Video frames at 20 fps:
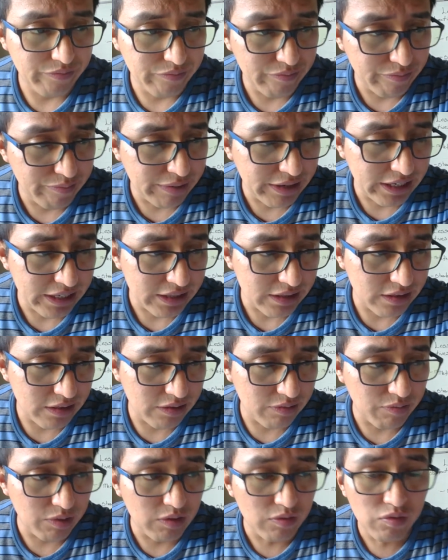But
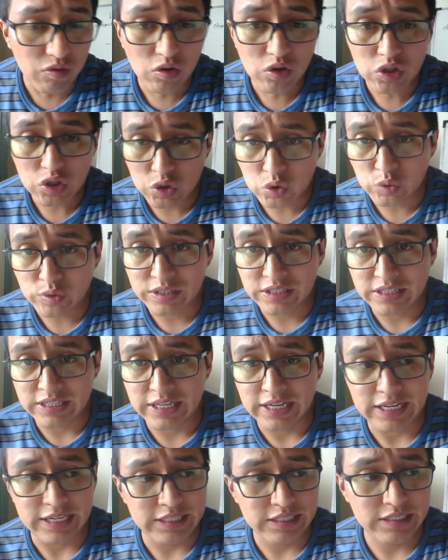before doing
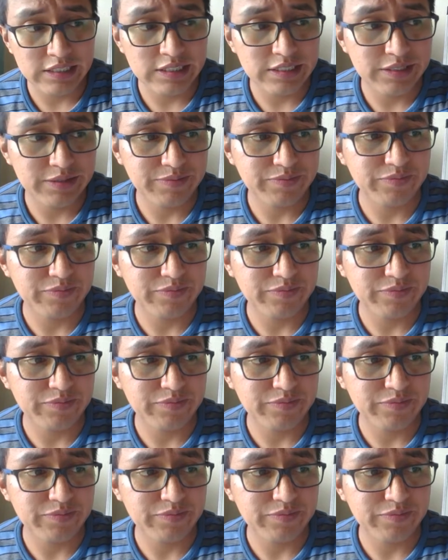that,